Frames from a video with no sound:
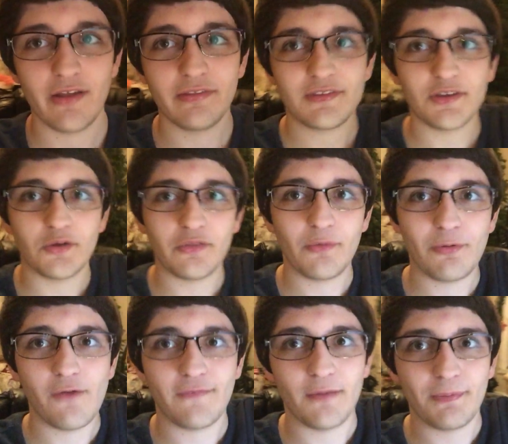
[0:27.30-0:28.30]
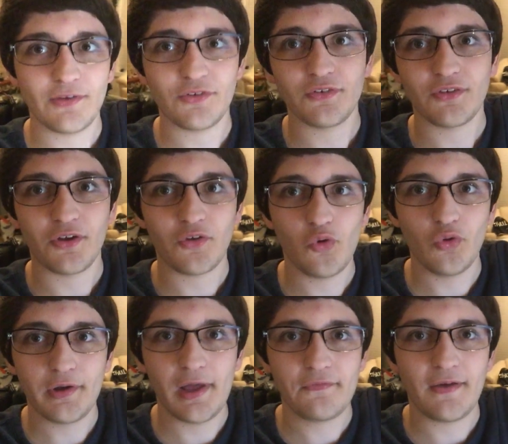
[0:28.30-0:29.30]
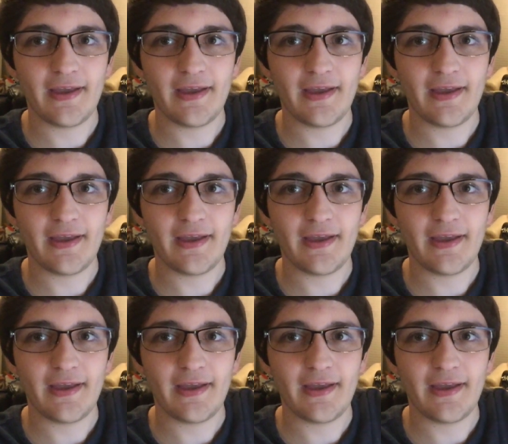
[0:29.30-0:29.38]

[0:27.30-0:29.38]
on, so their profile pictures are cool enough.